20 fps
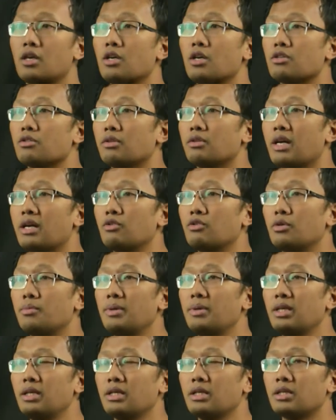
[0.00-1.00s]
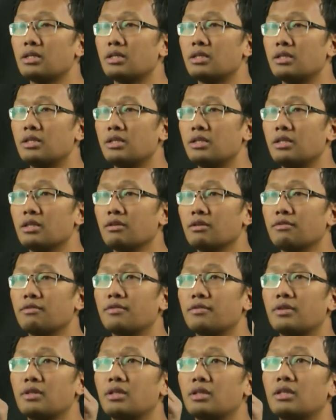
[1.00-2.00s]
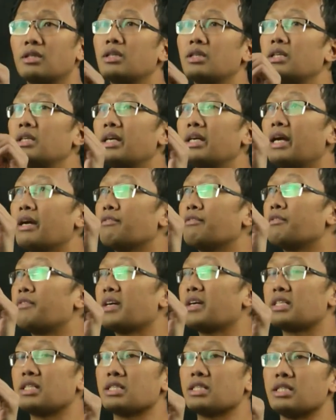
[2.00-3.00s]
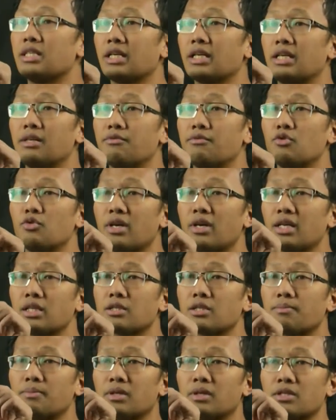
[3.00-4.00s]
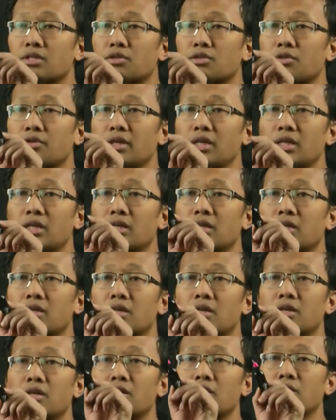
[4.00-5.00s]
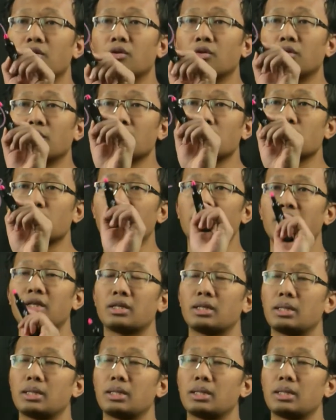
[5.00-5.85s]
So that would be g of f of x is negative 2x plus 3 whole square.